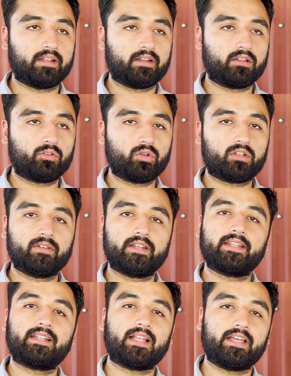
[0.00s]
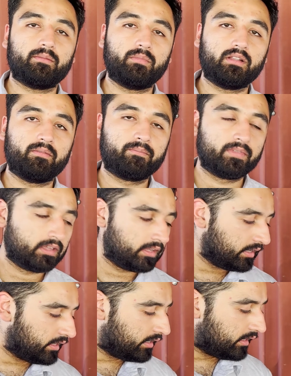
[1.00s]
So it's very reliable.
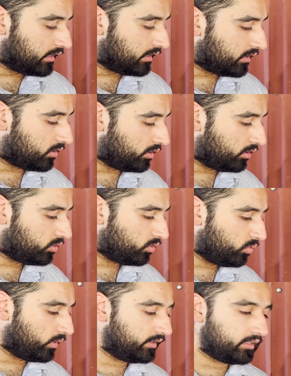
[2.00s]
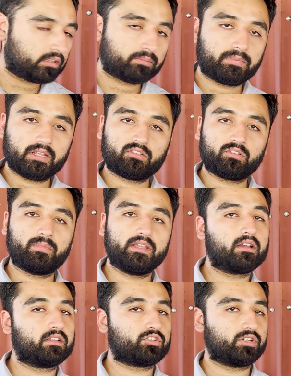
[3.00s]
Also, when this place was being
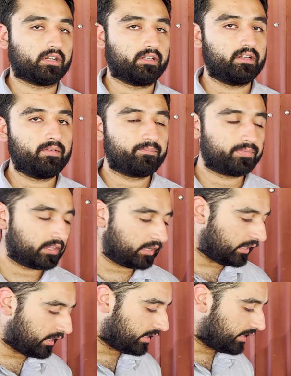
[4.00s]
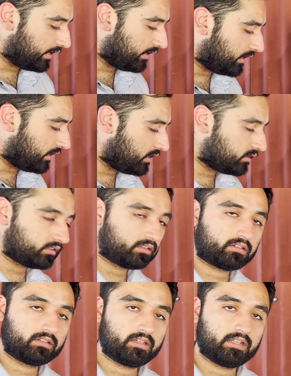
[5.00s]
constructed, I asked
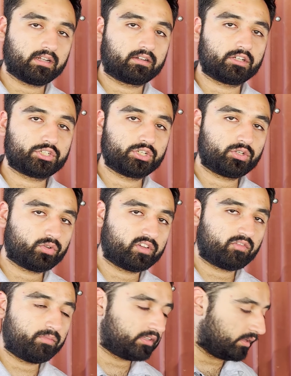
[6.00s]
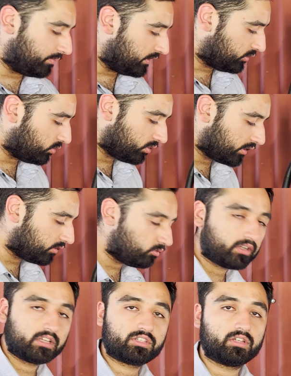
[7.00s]
the electrician to give me separate sockets for
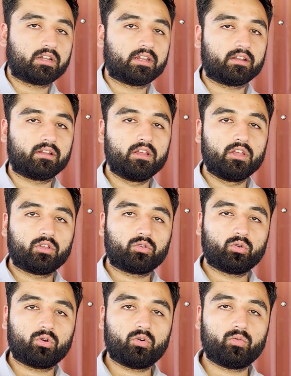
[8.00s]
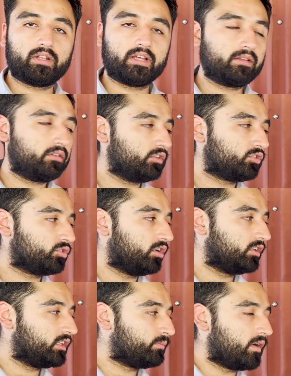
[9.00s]
each circuit. So when I installed
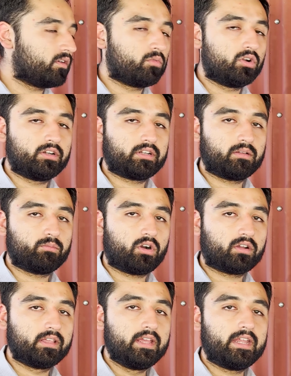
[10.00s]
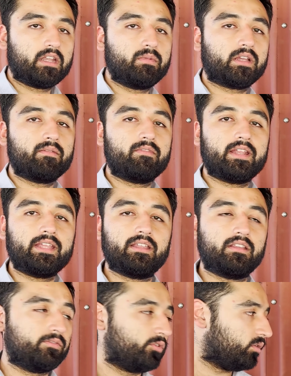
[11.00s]
this power monitoring box, it became very
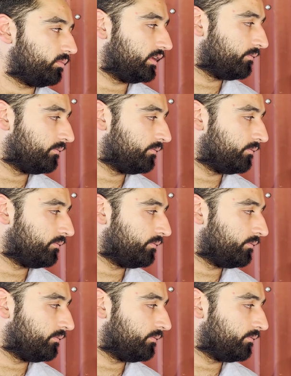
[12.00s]
easy for me.